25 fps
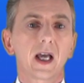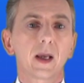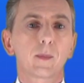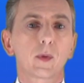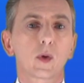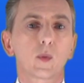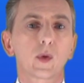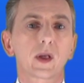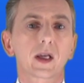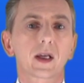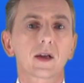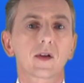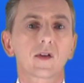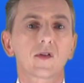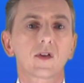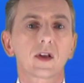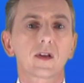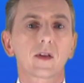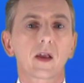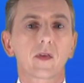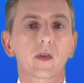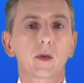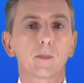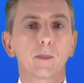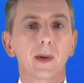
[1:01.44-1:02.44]
table, we can see
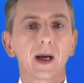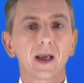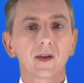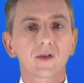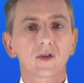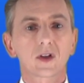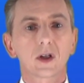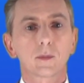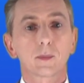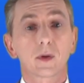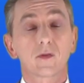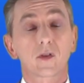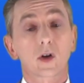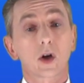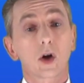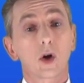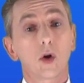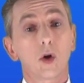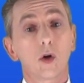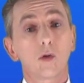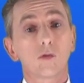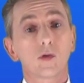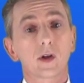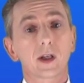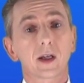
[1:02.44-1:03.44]
that the mass number for
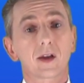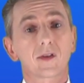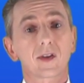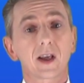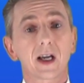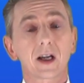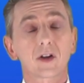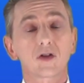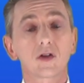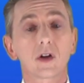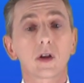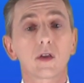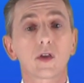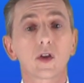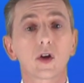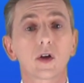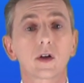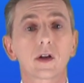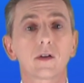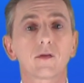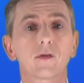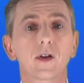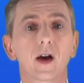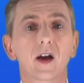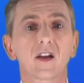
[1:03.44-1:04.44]
chlorine is actually
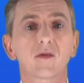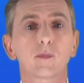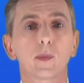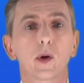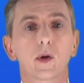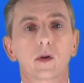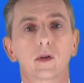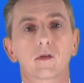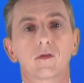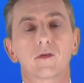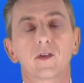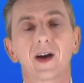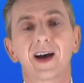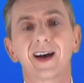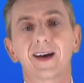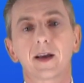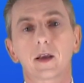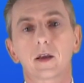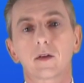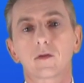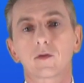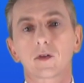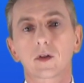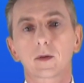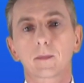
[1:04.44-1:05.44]

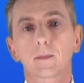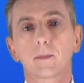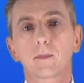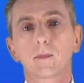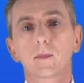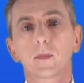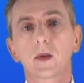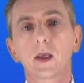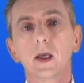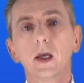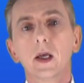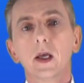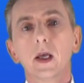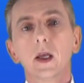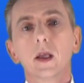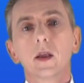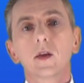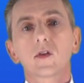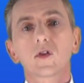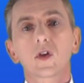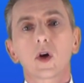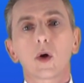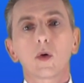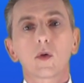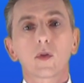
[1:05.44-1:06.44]
35.5.
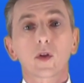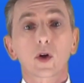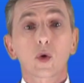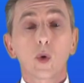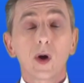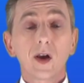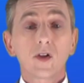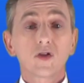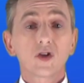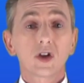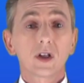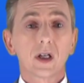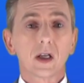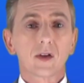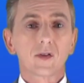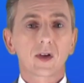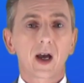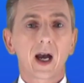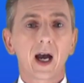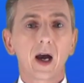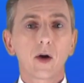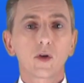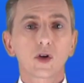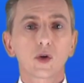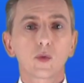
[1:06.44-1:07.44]
So the question is,
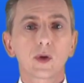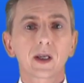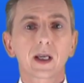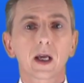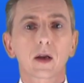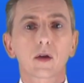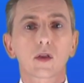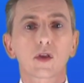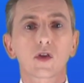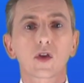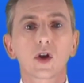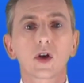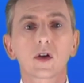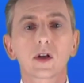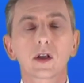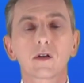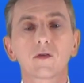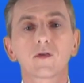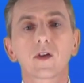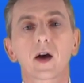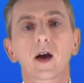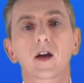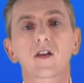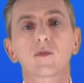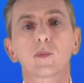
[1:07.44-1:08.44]
how do we get
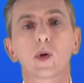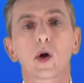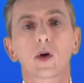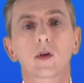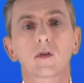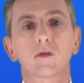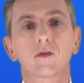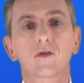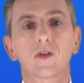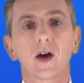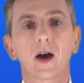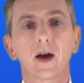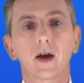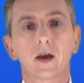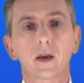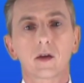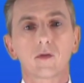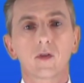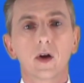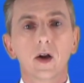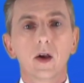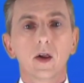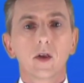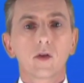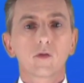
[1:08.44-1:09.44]

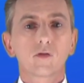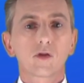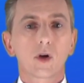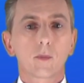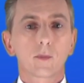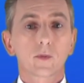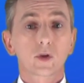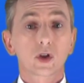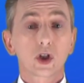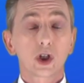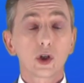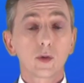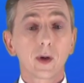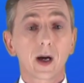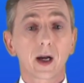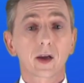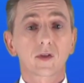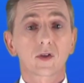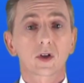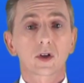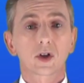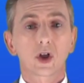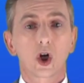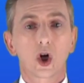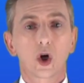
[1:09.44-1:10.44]
35.5 from two
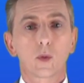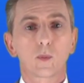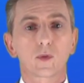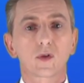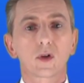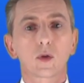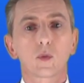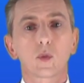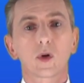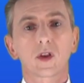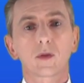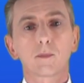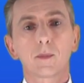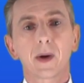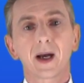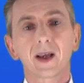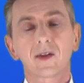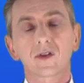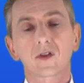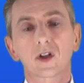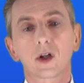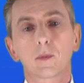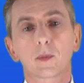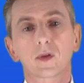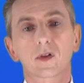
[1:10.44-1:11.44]
isotopes with
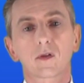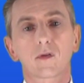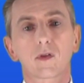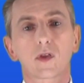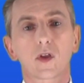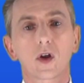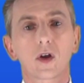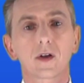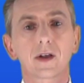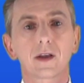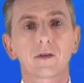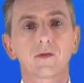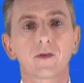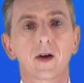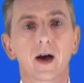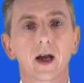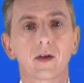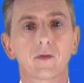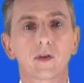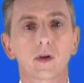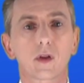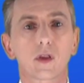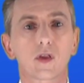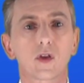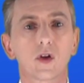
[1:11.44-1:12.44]
mass numbers of
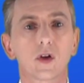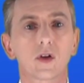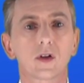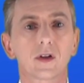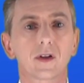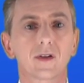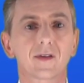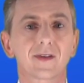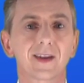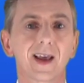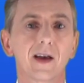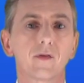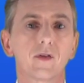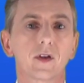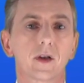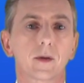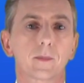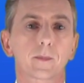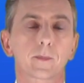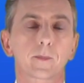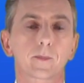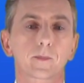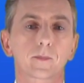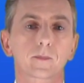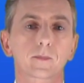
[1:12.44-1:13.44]
35 and 37?